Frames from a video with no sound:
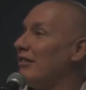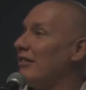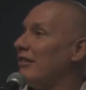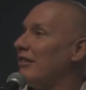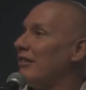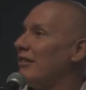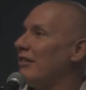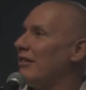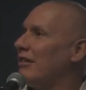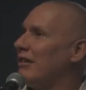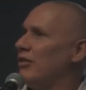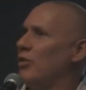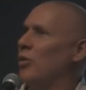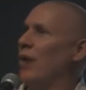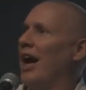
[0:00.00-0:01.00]
Mm.
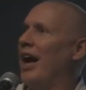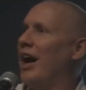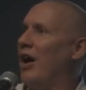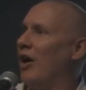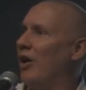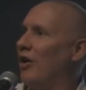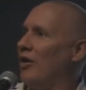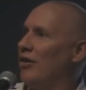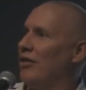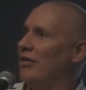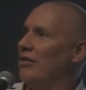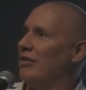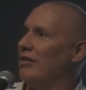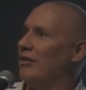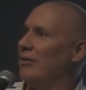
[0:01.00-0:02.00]
Wow,
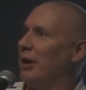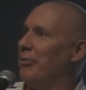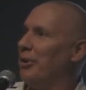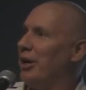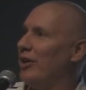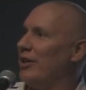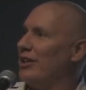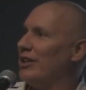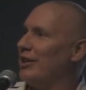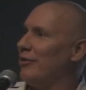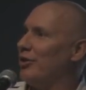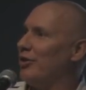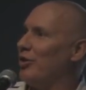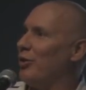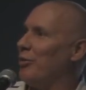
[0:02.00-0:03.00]
my parents
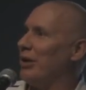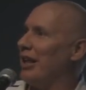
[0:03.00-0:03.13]
never told